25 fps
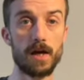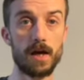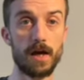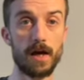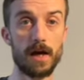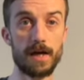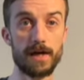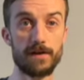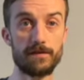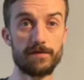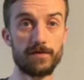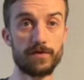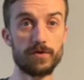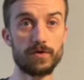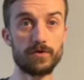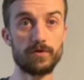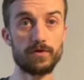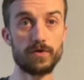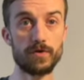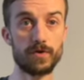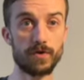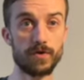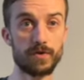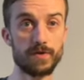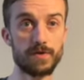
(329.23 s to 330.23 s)
if you
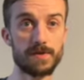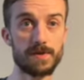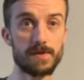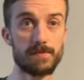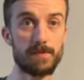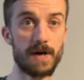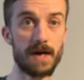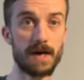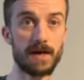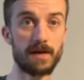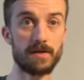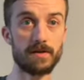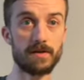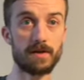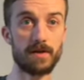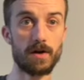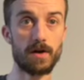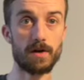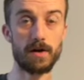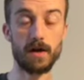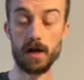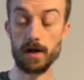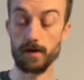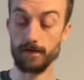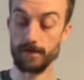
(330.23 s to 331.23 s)
use the
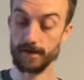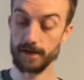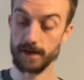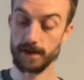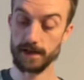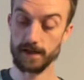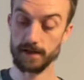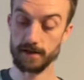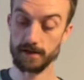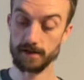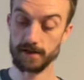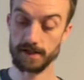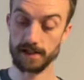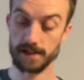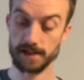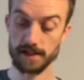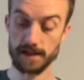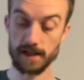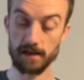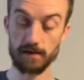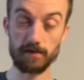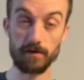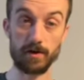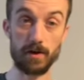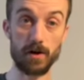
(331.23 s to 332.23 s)

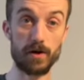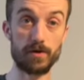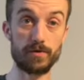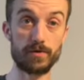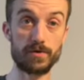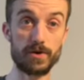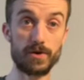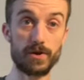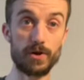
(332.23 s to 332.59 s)
discount code